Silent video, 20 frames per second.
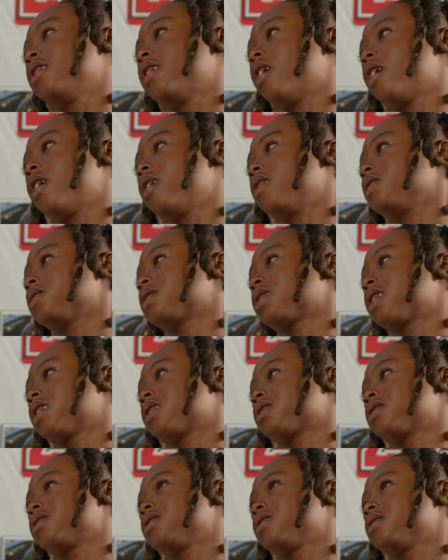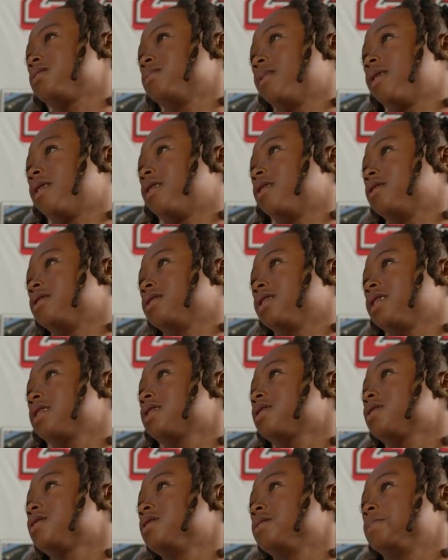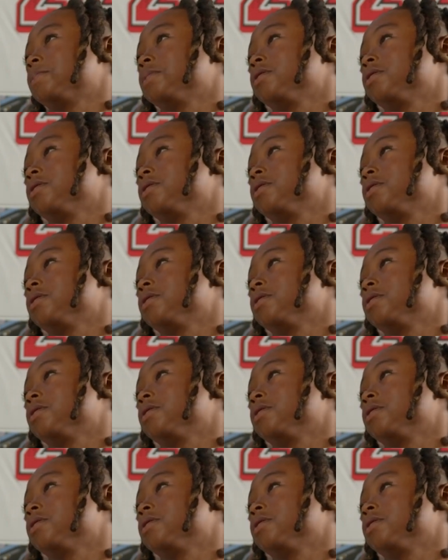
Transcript: always got to go in your balls. And it just be